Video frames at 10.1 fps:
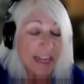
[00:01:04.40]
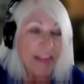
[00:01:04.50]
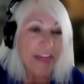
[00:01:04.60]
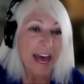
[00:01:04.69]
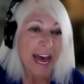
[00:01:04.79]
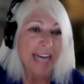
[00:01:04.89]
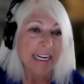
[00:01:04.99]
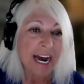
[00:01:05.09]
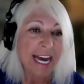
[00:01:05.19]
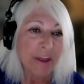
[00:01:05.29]
that
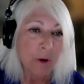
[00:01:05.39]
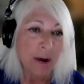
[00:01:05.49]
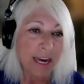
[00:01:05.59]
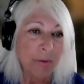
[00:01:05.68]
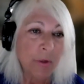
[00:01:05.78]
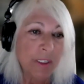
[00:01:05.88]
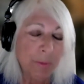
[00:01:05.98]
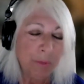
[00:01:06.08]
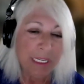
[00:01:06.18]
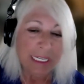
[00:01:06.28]
I thought would
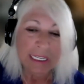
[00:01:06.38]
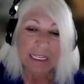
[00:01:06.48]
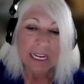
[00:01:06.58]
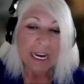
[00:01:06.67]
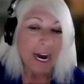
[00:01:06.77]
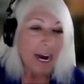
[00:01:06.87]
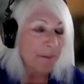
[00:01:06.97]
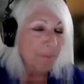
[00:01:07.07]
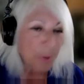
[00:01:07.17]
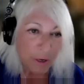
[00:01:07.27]
be
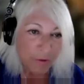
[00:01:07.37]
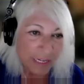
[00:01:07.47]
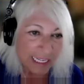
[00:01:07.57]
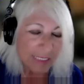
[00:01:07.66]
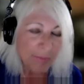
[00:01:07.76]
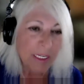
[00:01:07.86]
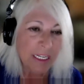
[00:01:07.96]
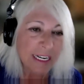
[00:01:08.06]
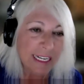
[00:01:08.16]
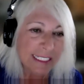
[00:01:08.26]
perfect
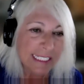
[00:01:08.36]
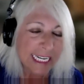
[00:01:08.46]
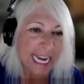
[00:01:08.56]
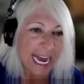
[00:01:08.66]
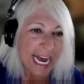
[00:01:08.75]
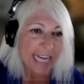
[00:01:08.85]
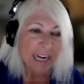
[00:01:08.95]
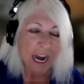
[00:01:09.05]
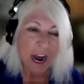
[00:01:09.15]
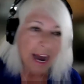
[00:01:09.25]
because it had
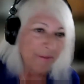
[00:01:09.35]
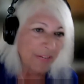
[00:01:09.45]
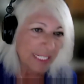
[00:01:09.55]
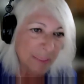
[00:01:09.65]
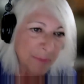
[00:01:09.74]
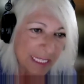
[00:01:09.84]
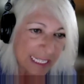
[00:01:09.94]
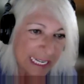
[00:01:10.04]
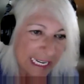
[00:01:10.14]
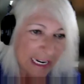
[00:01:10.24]
high
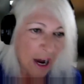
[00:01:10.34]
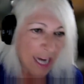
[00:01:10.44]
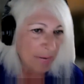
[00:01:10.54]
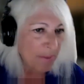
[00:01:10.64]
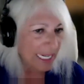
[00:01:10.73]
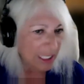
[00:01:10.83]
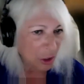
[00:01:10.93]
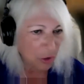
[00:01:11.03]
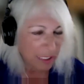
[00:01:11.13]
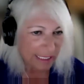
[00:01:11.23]
visibility on a main
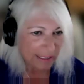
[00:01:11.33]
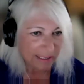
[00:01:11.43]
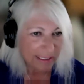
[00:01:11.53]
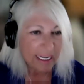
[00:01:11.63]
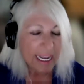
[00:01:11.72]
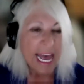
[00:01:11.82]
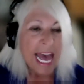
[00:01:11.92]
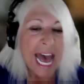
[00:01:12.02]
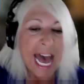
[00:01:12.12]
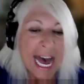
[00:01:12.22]
street,
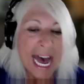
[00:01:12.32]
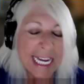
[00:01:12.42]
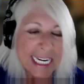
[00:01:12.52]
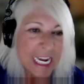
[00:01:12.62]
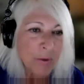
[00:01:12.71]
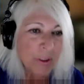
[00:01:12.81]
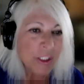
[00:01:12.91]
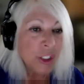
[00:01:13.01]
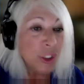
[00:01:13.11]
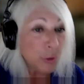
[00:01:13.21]
and it was a
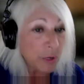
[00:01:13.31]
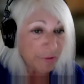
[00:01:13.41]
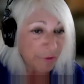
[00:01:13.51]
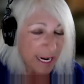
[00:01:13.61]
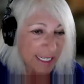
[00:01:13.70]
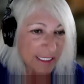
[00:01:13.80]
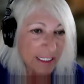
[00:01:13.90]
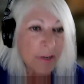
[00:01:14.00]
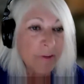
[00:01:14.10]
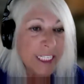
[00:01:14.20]
storefront,
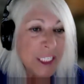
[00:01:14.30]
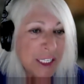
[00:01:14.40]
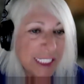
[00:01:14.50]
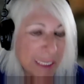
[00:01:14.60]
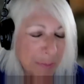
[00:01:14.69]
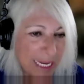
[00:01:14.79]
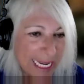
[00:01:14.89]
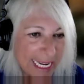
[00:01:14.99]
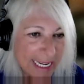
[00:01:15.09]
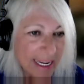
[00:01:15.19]
originally
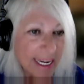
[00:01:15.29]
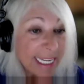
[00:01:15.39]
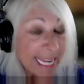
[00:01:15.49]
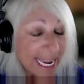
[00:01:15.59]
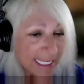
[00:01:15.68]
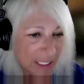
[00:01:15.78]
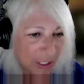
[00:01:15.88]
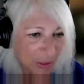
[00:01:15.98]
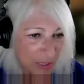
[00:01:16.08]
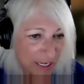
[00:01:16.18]
being a candy
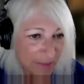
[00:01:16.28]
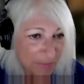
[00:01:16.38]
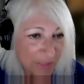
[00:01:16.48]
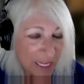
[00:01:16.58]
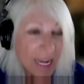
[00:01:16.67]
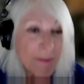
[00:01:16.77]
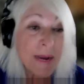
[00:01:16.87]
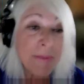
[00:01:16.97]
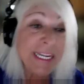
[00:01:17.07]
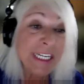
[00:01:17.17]
store. My
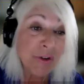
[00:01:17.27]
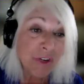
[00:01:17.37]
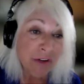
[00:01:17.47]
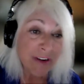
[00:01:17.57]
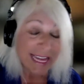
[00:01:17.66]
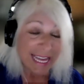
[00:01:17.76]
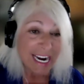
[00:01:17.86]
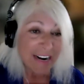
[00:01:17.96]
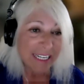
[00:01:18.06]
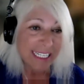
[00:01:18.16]
biggest regret
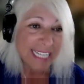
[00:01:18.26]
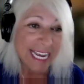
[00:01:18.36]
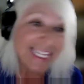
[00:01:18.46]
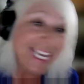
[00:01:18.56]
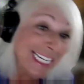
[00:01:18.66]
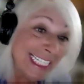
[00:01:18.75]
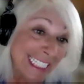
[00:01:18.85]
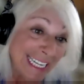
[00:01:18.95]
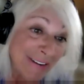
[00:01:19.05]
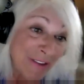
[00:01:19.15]
there is that they didn't
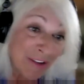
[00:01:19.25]
leave their